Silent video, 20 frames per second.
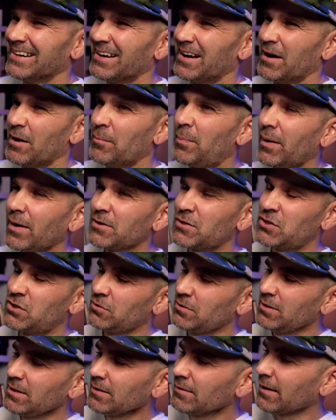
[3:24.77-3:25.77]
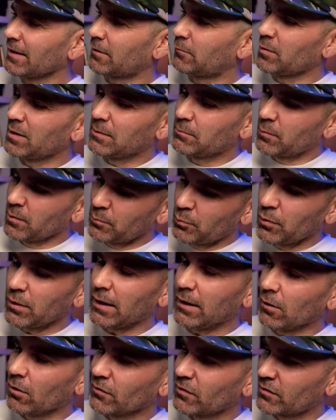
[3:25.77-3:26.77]
But shooting, like we put
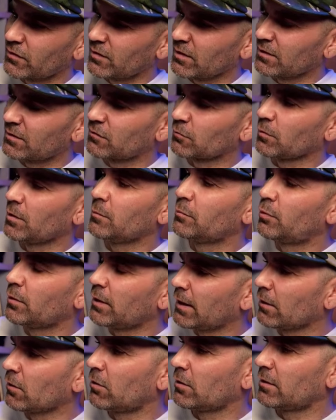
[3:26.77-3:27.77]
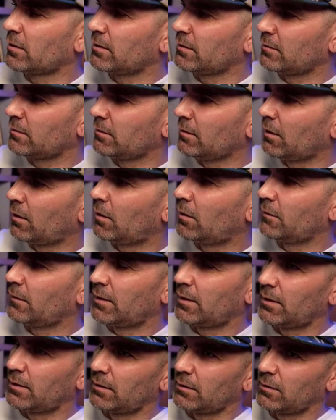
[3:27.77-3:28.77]
air on the CS3 and put air on
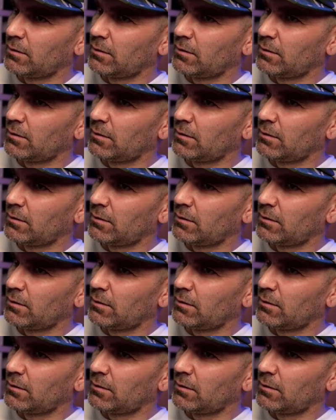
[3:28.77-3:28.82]
the